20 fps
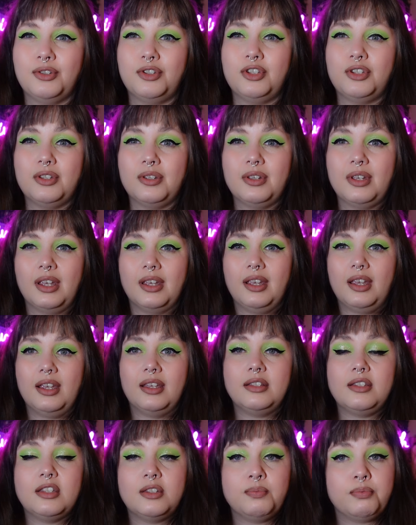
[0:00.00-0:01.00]
it's
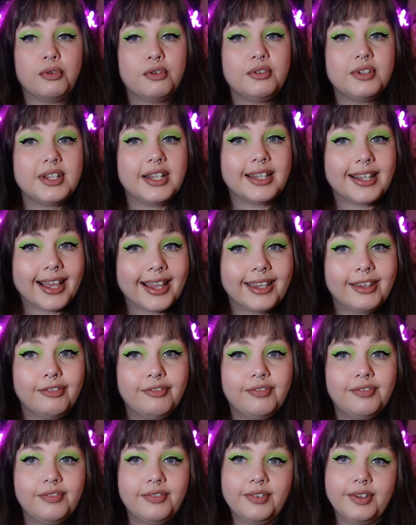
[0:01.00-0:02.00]
it sprung to
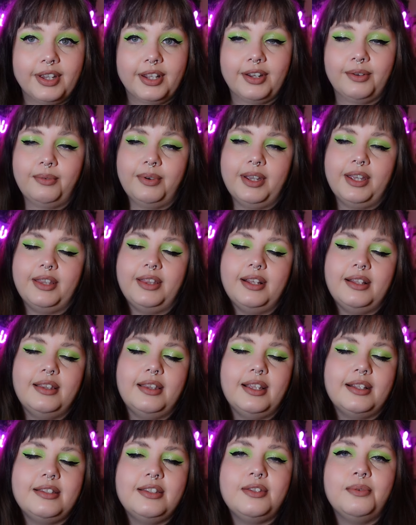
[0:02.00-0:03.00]
life in a way. That
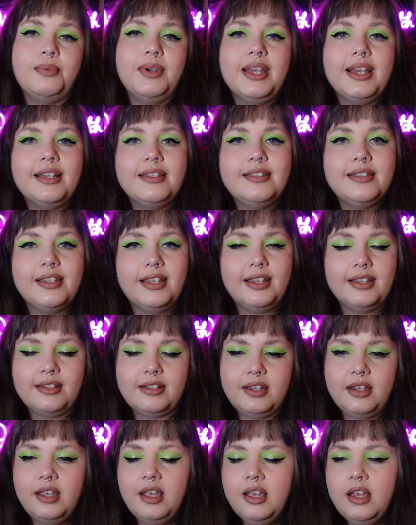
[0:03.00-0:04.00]
that's the way I see it.